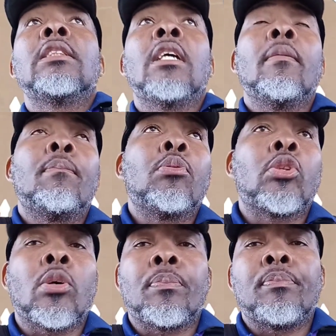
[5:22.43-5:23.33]
them
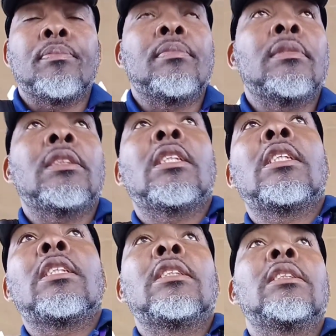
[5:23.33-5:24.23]
put up
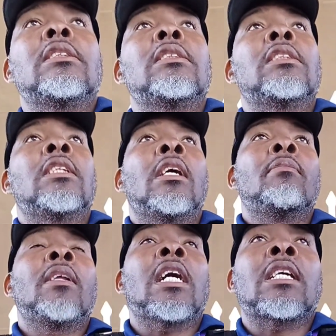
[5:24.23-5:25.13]

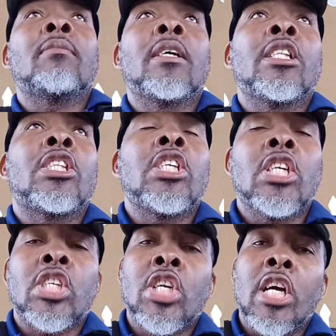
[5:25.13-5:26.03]
them
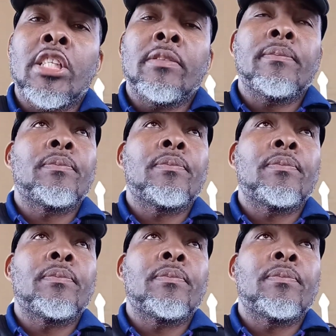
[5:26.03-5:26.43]
documentation.